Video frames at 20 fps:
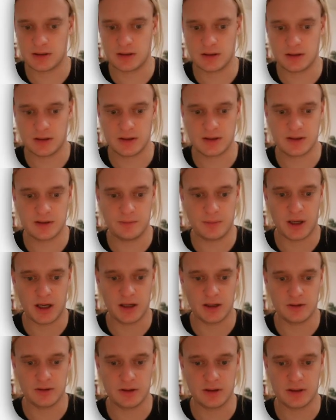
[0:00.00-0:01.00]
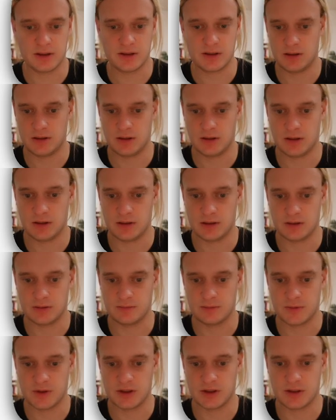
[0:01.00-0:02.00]
Let's compile this
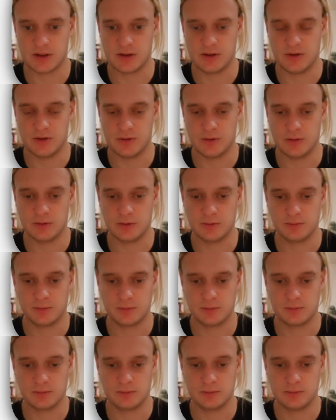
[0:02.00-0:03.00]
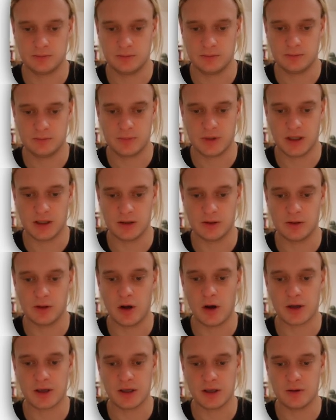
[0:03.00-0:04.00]
just to kind of
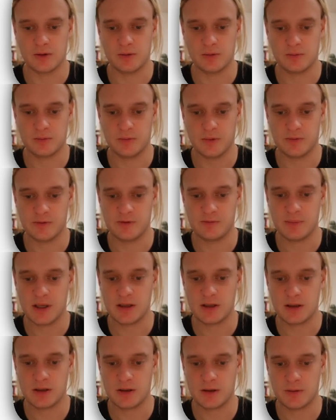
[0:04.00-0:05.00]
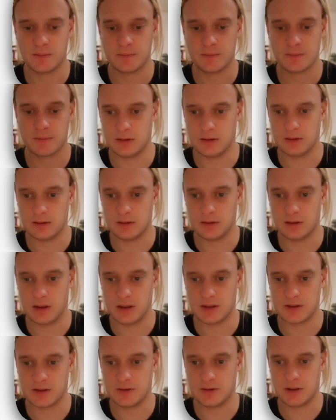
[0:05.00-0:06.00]
lock in what we've made here.
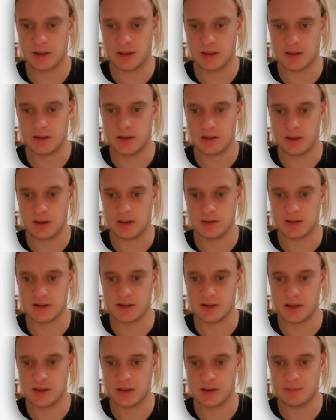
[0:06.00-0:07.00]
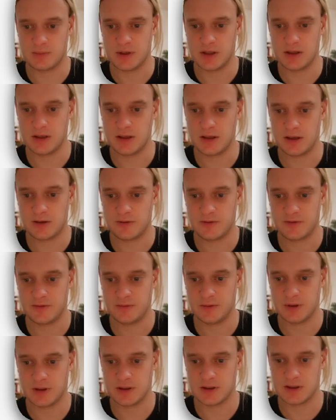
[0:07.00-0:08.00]
Let's go ahead and say PDF. We're
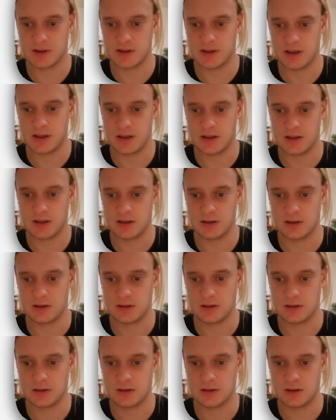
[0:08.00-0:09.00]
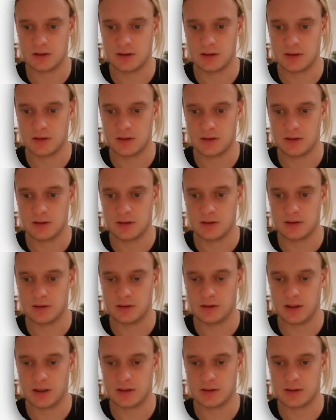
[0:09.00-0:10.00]
going to say
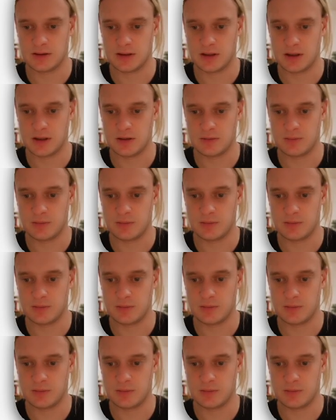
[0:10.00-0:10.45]
landscape.